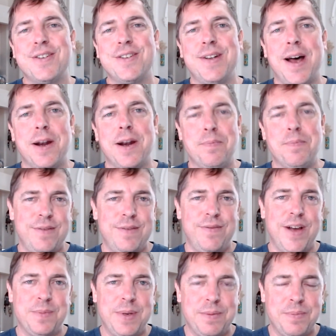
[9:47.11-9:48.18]
Not a big
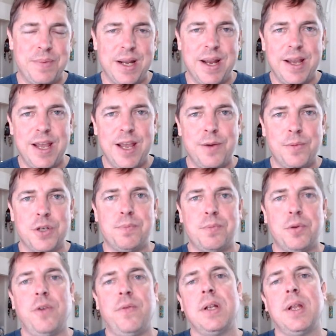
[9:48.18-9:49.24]
investment, but it was
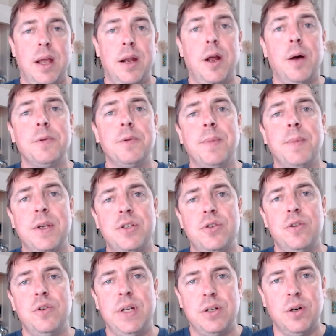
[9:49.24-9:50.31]
perfect and helps my sous
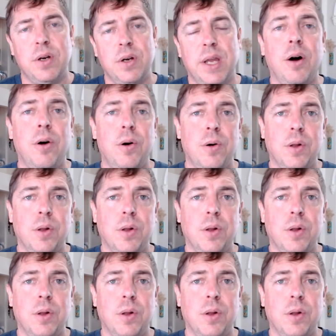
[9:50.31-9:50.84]
vide cooking a whole lot